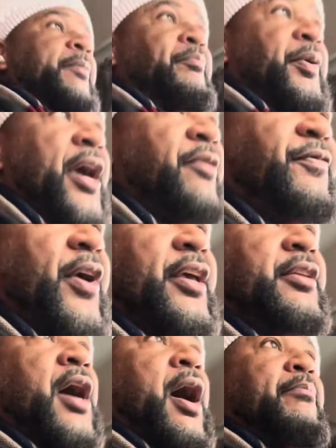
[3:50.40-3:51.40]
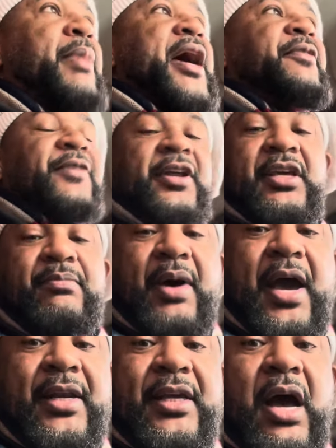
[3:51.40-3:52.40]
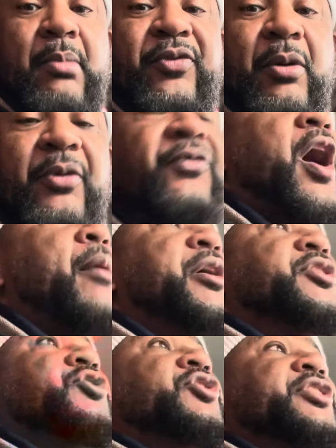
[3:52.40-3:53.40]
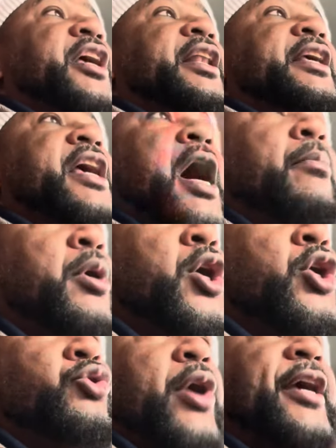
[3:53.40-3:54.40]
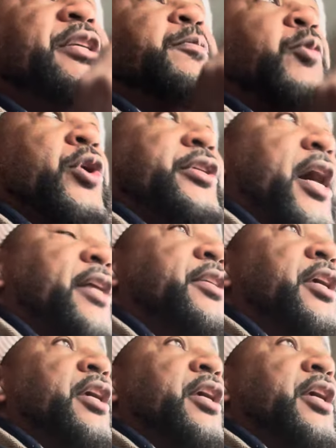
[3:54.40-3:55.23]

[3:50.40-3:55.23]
paying for the buying the yam from the farmers, to sell the yam to exporters